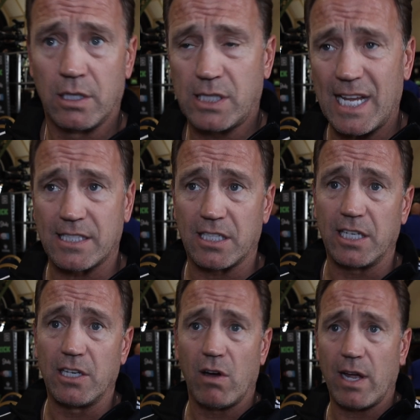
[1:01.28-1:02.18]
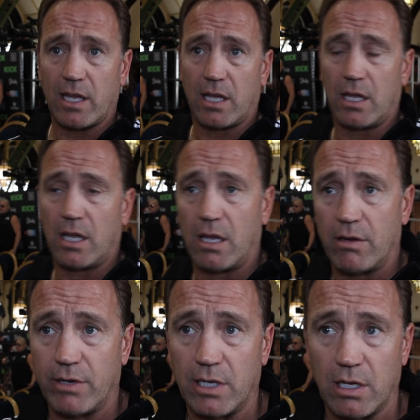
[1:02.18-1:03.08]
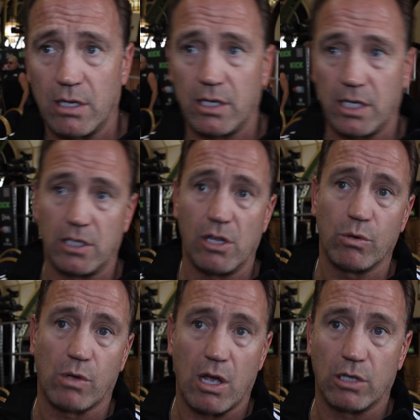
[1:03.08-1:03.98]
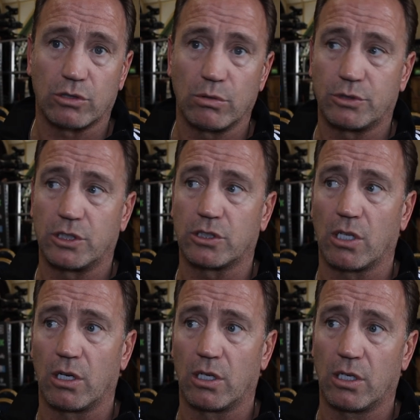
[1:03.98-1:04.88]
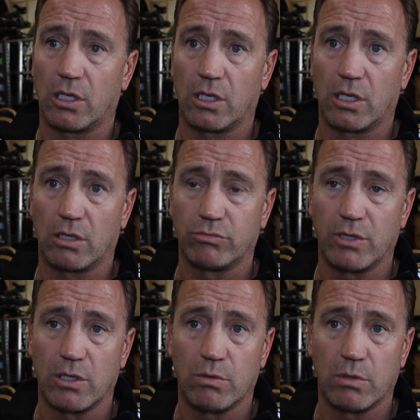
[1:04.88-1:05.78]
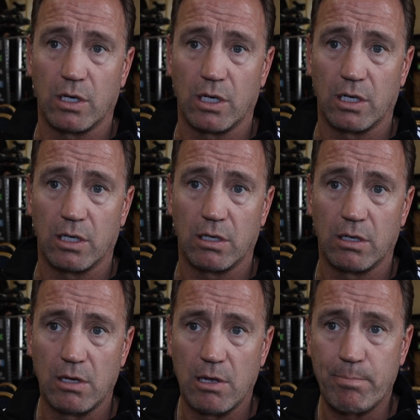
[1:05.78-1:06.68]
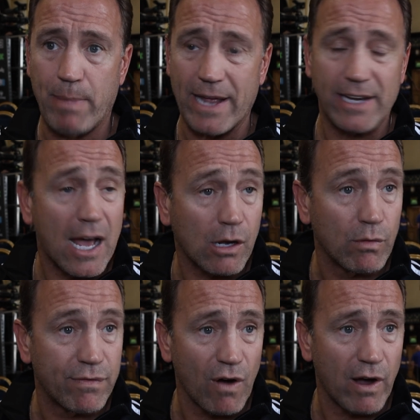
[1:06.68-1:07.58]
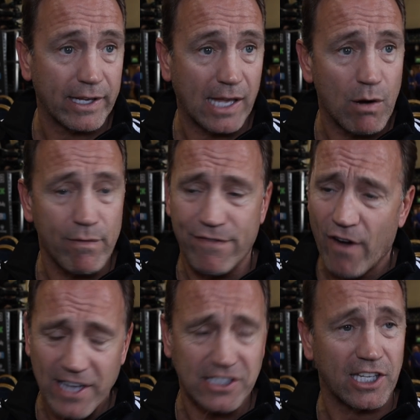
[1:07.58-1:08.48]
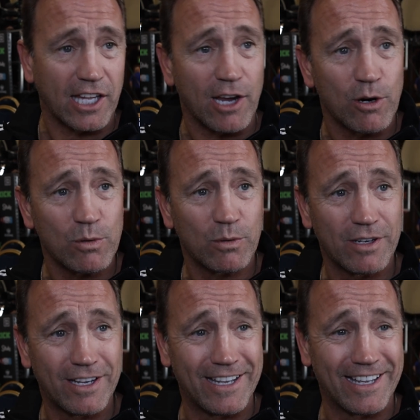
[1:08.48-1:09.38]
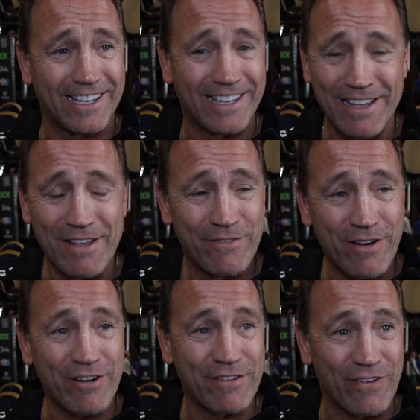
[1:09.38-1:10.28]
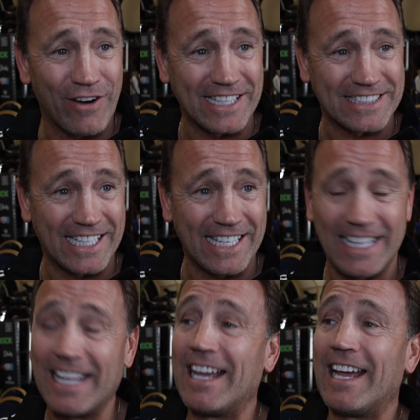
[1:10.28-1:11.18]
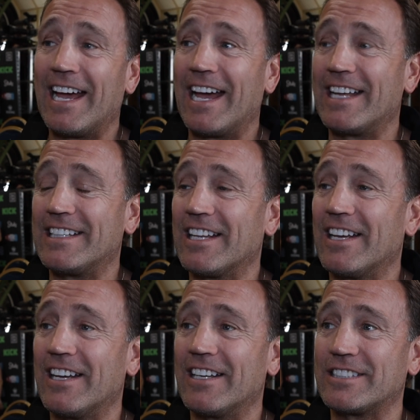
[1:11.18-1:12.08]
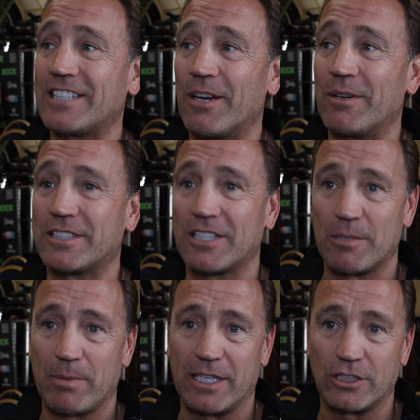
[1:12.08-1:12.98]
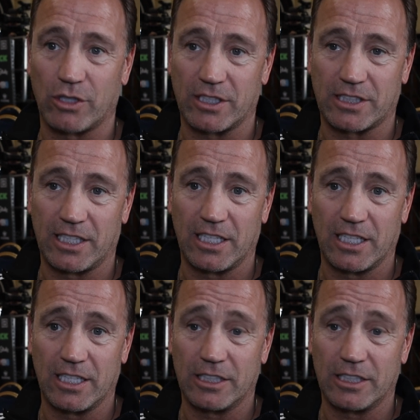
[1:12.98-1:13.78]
Saturday night here in Newcastle, she's got a real bare knuckle fighting girl, feisty girl, very feisty, and so it's going to be interesting.